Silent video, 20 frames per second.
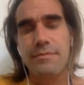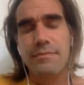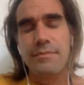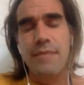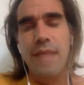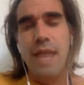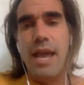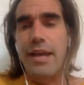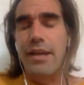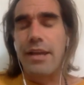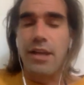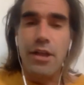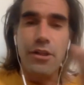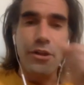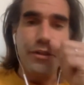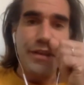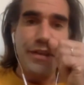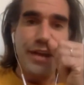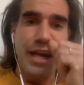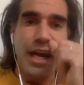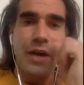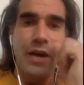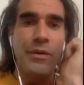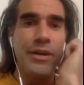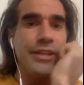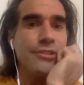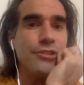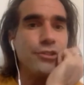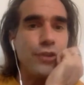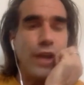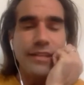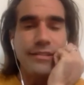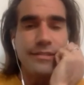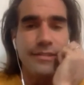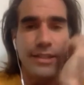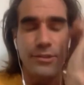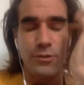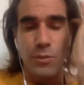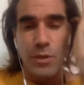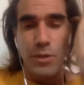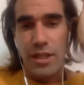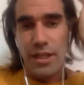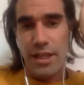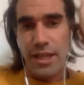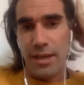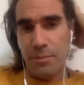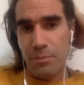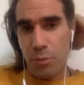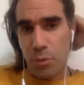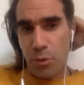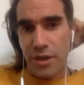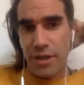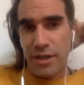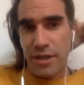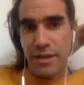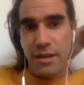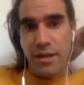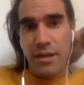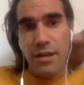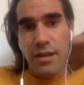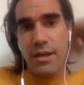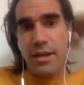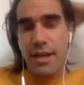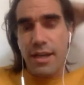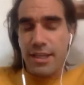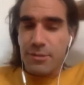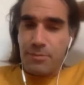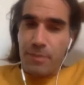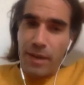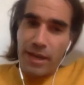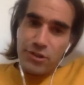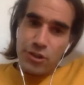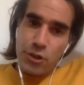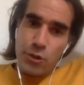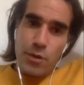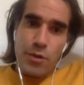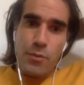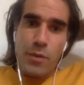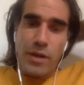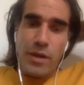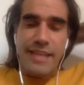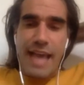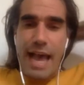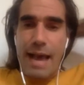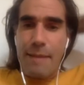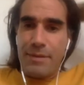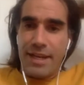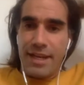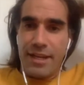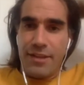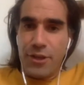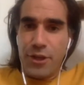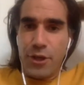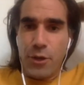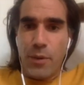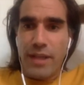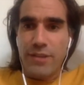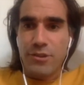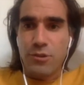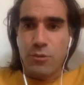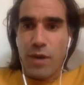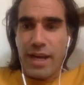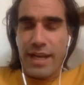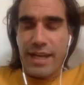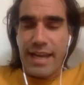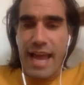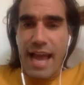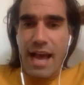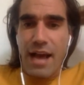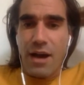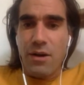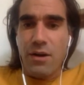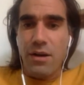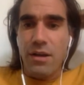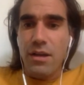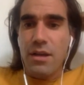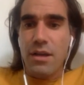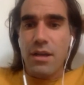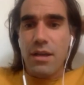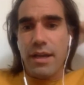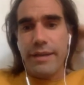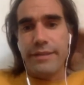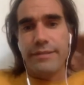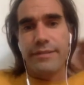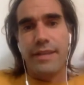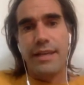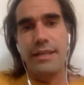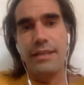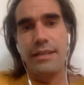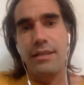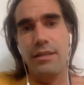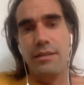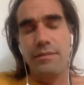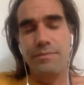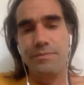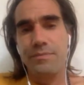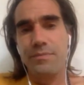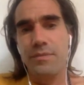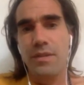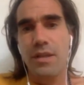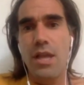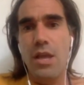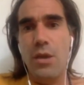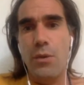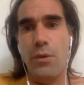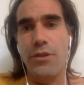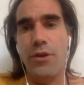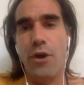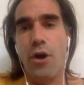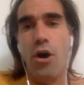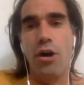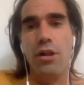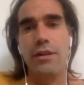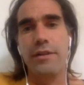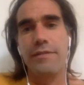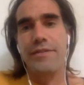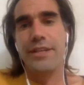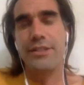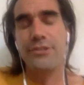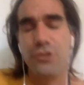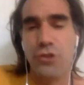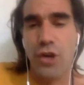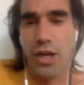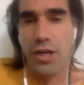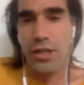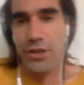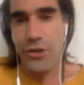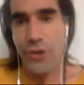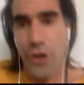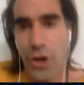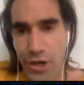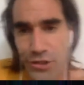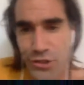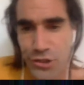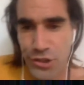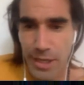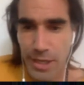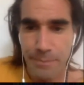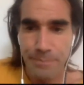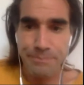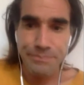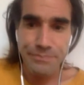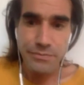And another thing I want to stress that's really important, especially with what's happening in the US right now, is that with all of this struggle and hardship,